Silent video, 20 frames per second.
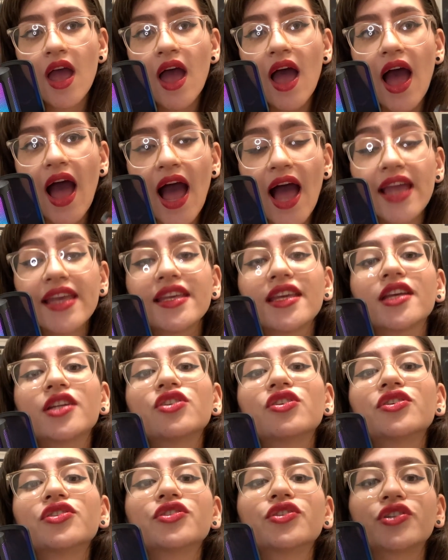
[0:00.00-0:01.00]
I
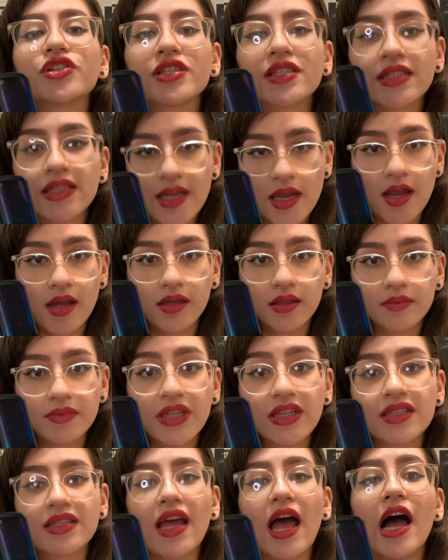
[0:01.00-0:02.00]
can understand
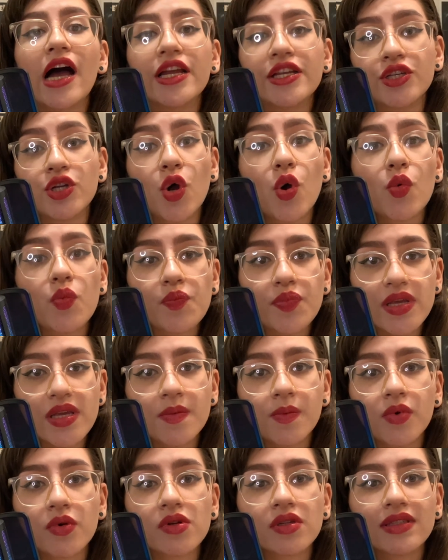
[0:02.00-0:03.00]
because I know
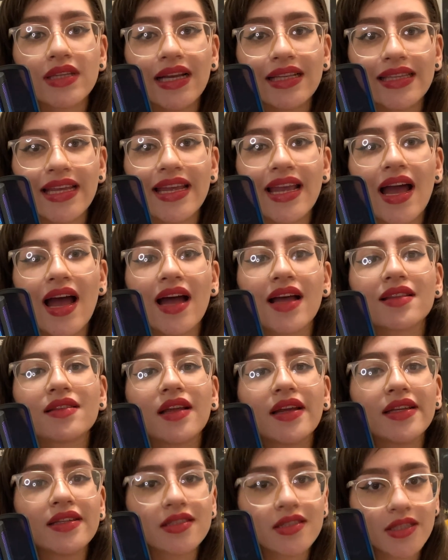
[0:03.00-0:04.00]
people that they had
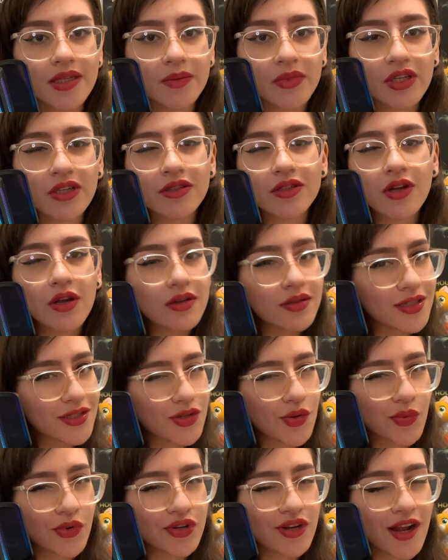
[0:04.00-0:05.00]
like similar, not on the
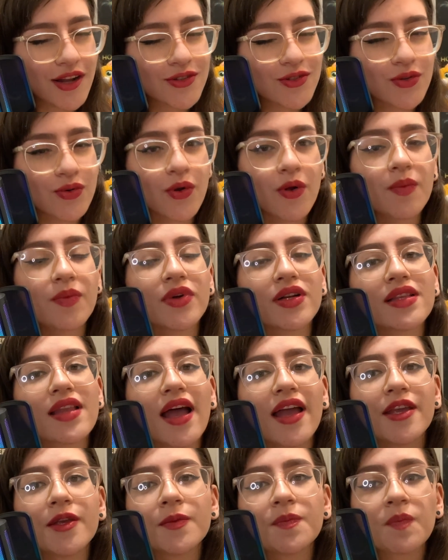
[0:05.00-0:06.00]
supernatural, but
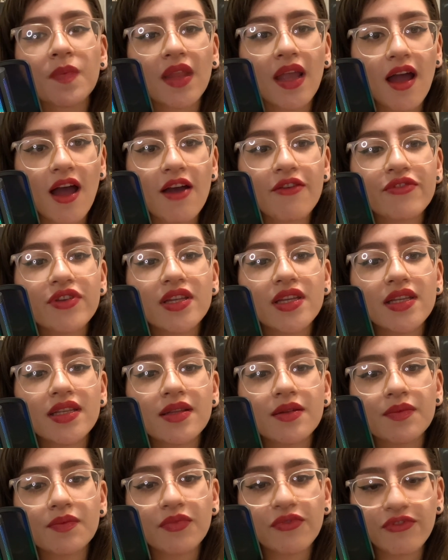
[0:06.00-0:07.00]
like
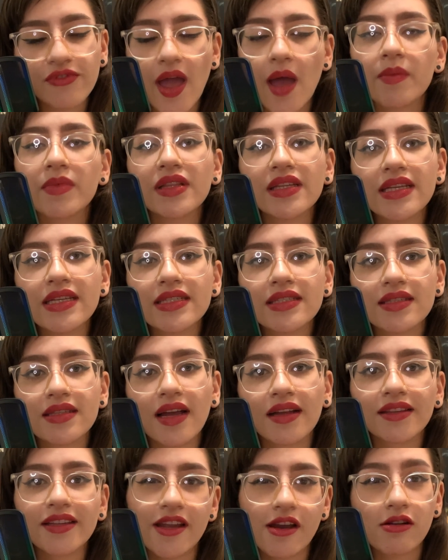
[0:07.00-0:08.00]
having families
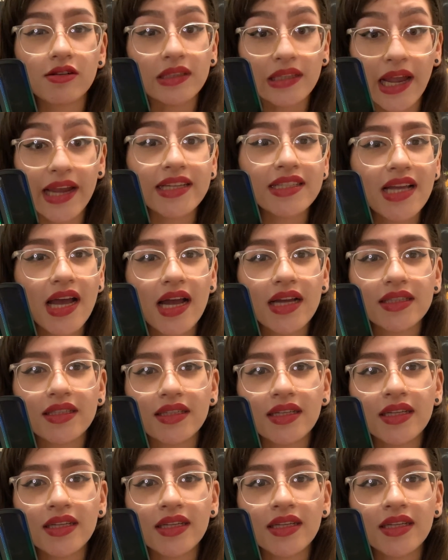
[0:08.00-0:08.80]
that they are like that